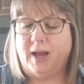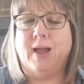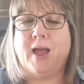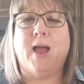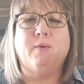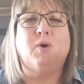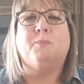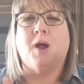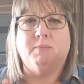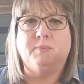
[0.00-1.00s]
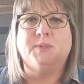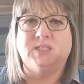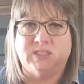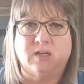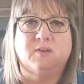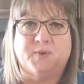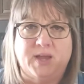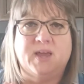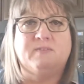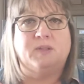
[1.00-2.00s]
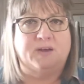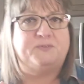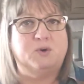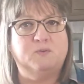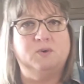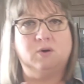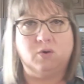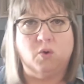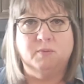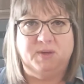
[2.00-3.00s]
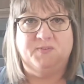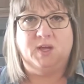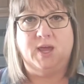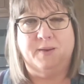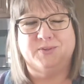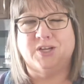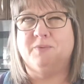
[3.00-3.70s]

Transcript: I will probably still, if I have leftover corned beef and cabbage,